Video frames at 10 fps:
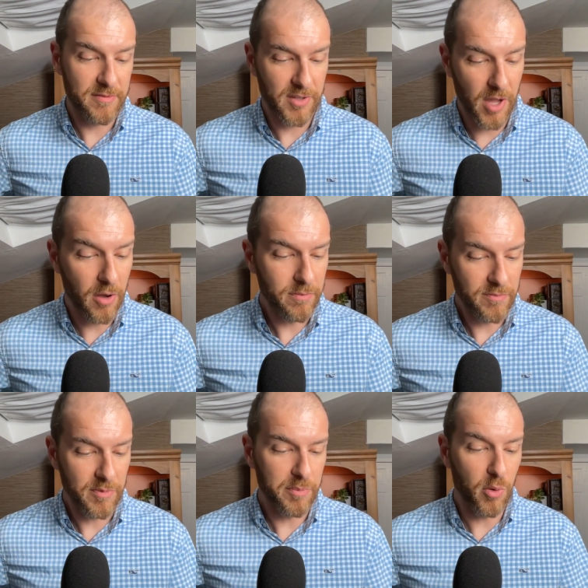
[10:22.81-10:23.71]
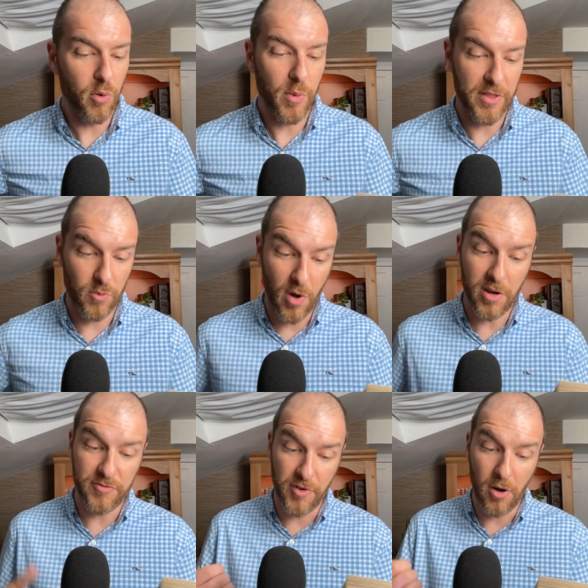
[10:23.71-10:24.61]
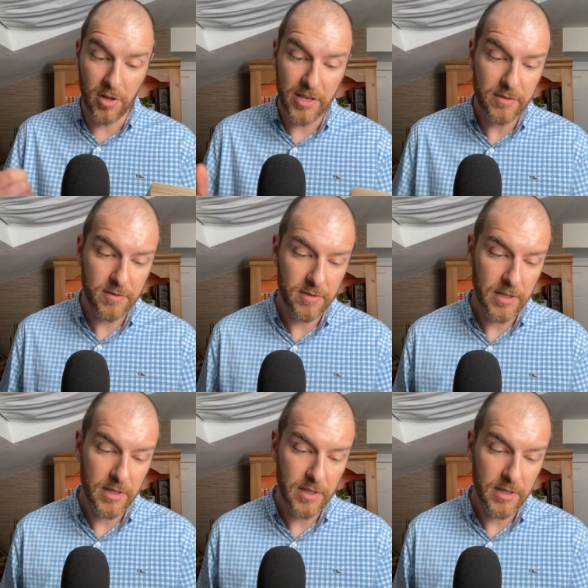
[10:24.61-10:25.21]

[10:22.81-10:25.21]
the pool where the waterfall is,